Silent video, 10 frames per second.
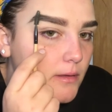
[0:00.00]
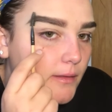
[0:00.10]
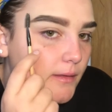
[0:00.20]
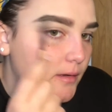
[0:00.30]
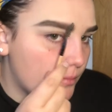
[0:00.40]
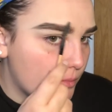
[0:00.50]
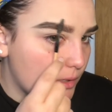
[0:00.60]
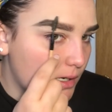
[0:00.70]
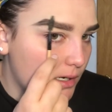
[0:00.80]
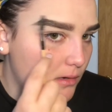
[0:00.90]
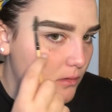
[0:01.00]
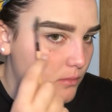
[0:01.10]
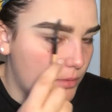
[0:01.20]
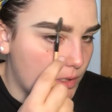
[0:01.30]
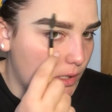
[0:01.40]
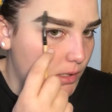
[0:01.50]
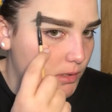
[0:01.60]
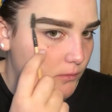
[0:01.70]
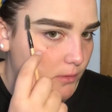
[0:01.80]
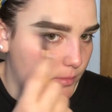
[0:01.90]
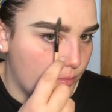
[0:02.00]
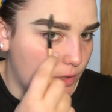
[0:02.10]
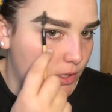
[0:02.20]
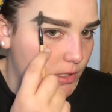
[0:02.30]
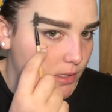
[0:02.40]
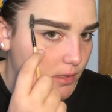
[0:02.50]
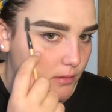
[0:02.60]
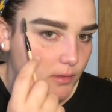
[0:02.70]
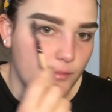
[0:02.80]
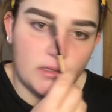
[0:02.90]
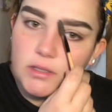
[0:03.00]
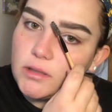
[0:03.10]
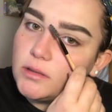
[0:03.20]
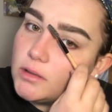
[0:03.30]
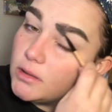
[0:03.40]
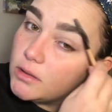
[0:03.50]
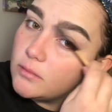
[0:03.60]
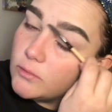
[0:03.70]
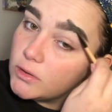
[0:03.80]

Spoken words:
that brow, but you just want to brush it out to make it a little more